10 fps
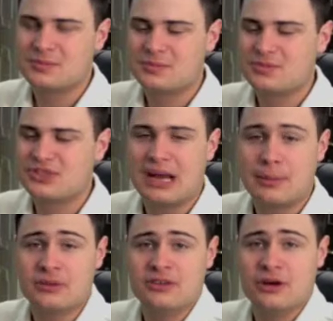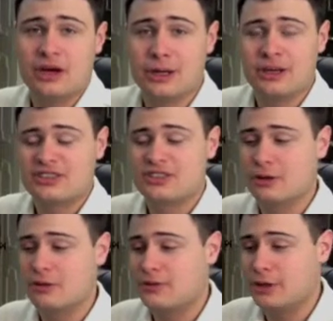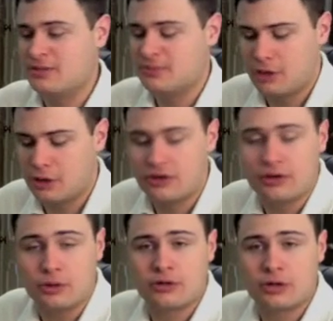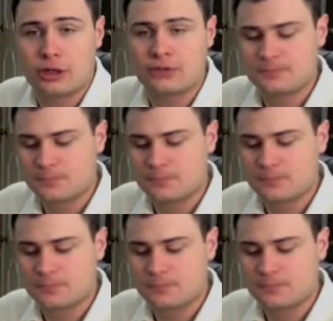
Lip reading: shop in your area, so hopefully, or you can order it.